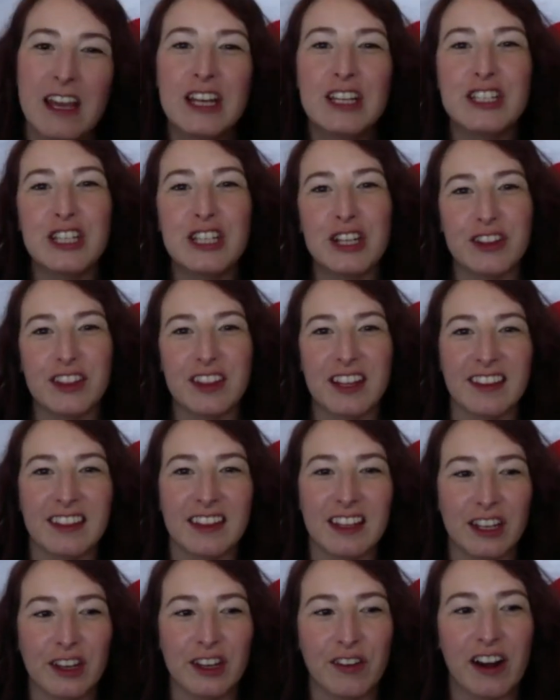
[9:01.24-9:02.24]
you think
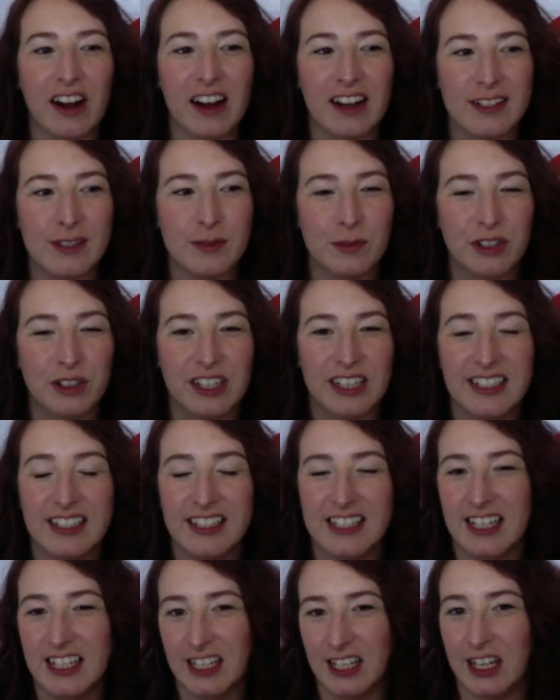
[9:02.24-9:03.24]
that you guys will
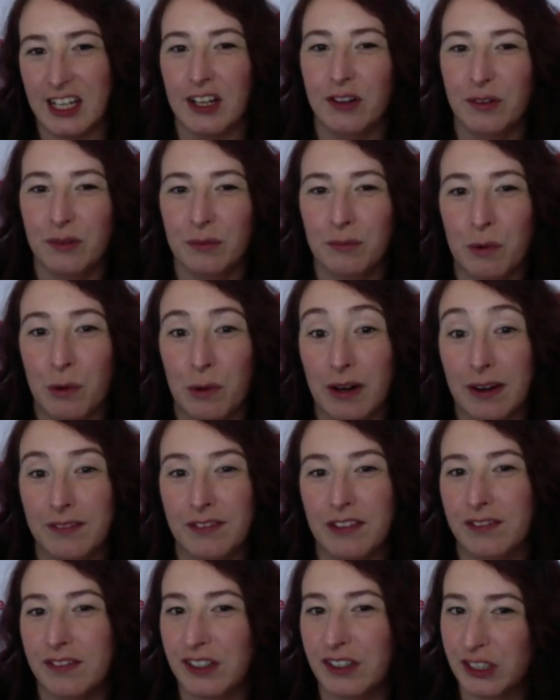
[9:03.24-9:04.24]
continue more of
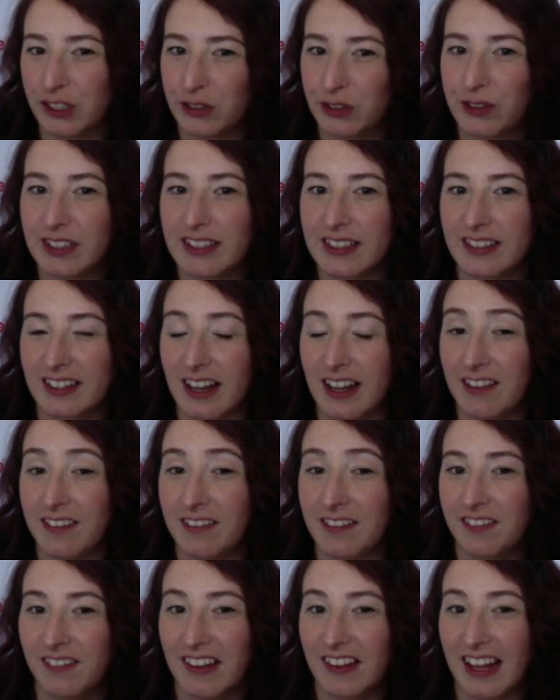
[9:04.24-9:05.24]
the virtual stuff
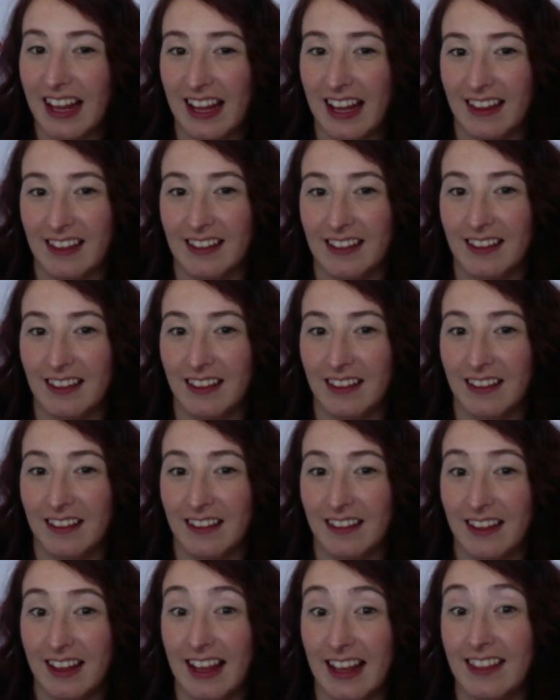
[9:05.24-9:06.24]
in
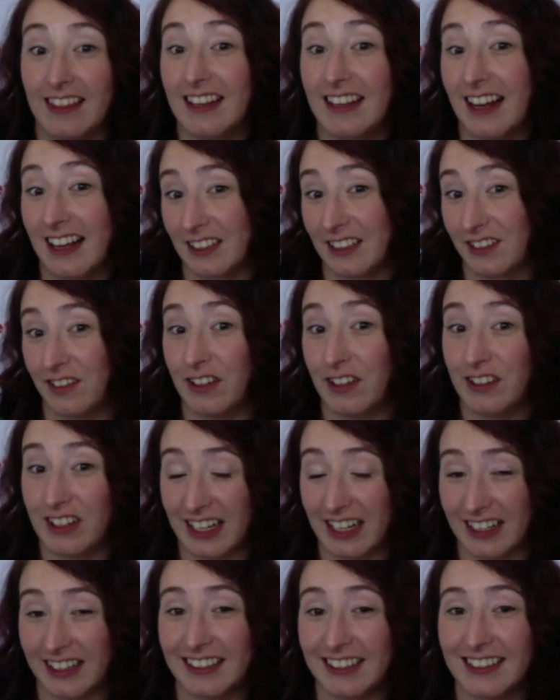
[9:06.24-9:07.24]
the next few
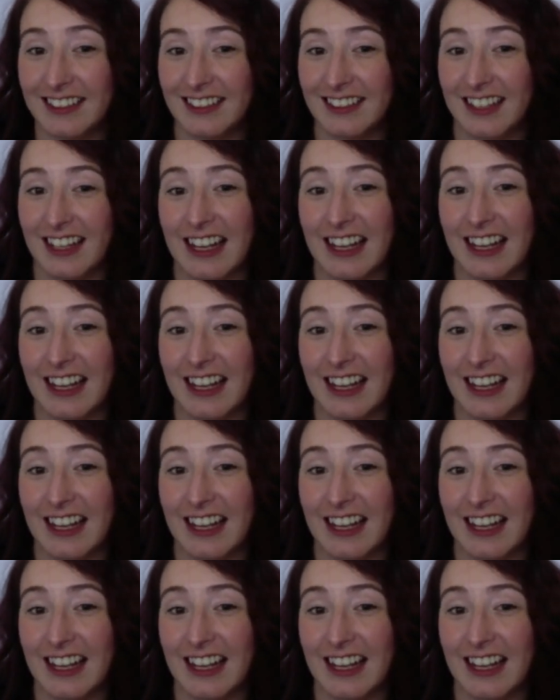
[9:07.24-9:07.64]
years, like